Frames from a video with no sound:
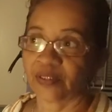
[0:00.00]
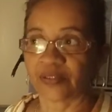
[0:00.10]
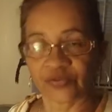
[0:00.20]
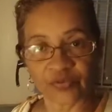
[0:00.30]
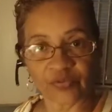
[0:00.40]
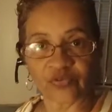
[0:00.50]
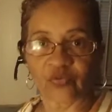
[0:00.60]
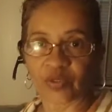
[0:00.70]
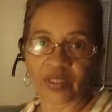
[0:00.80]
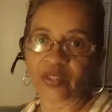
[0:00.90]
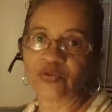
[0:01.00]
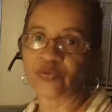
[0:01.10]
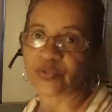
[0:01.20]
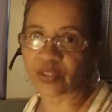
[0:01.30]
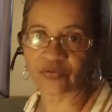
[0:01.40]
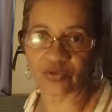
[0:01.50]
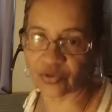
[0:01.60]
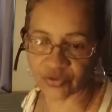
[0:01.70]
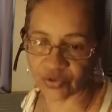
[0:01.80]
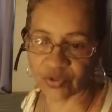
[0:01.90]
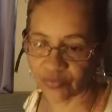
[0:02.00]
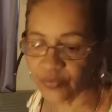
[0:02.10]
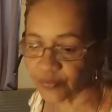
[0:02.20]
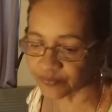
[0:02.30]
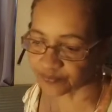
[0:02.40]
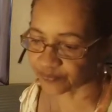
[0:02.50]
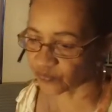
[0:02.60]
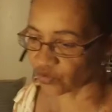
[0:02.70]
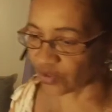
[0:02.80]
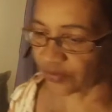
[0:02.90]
it's the reason why I do not touch her room. Okay.